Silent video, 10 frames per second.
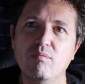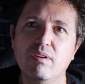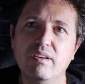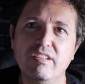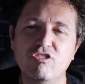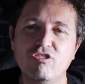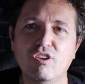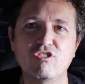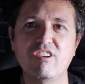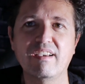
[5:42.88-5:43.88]
It is
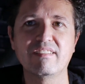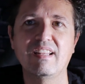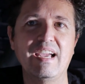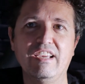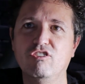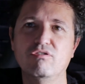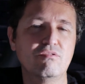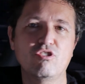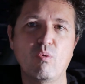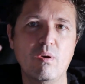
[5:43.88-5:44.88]
not just like
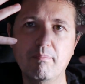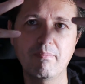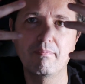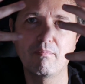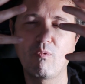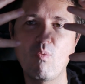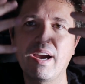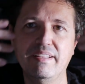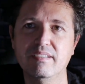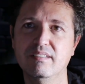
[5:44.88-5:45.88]
someone
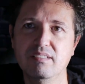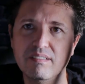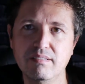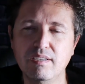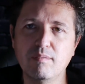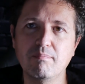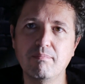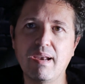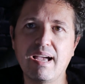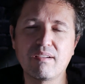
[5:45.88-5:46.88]
white and the
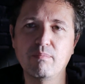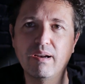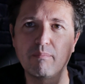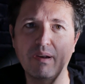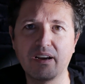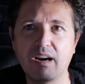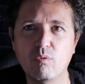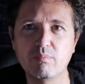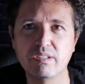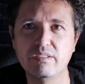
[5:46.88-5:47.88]
black
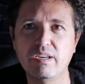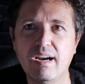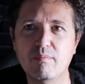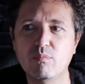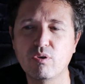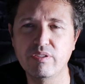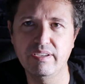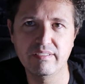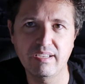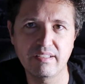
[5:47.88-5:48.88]
background, but there are more
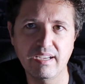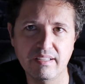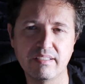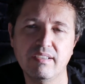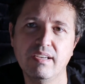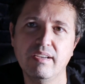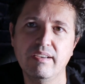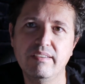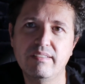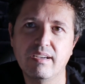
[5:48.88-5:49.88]
things like that.
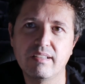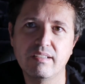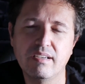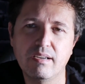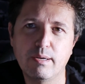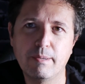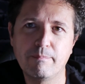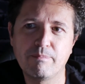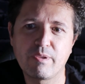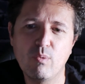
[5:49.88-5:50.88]
Is that,
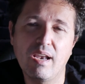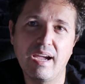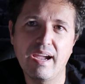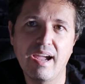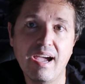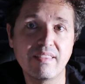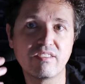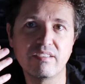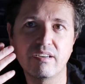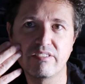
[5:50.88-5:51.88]
well, I had a
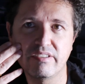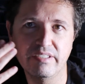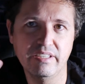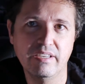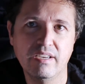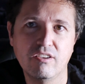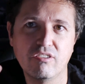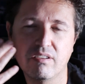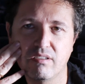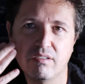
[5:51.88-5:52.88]
surgery
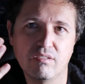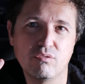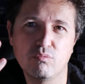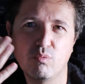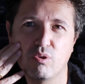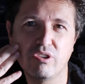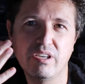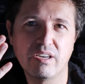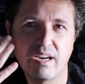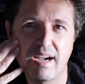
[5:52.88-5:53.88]
1.5
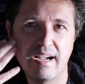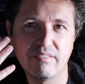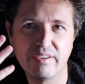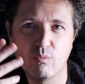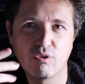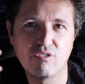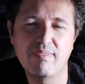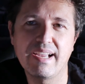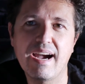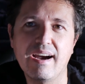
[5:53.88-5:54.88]
years in one of
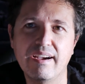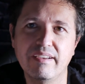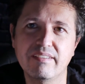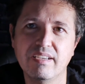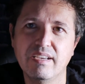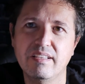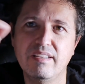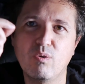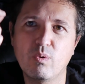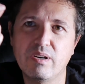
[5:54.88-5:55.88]
my eyes.
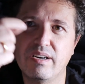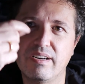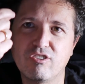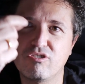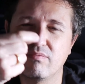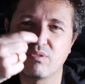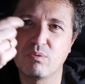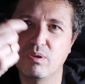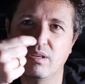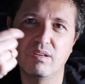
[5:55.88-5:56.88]
They were,
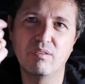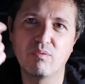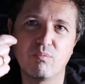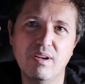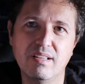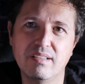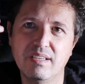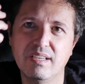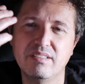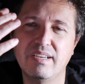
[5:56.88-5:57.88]
well,
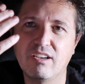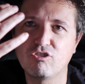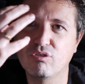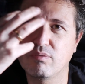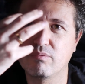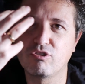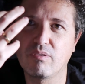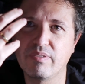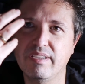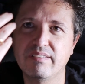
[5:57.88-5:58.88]
there are some
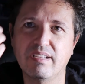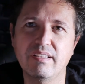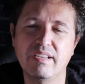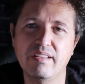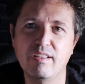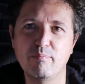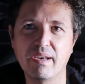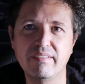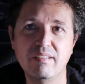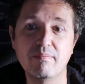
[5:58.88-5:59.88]
things that they
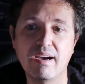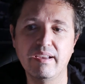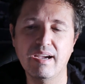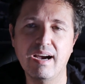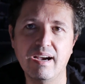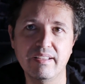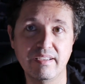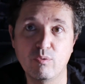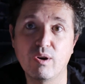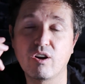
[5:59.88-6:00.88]
place in my eye.
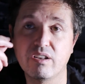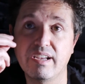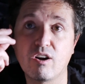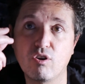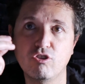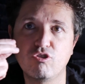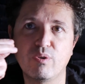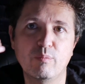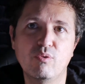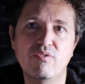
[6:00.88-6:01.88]
They are going to
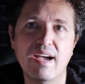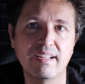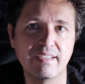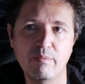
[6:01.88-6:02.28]
remove that.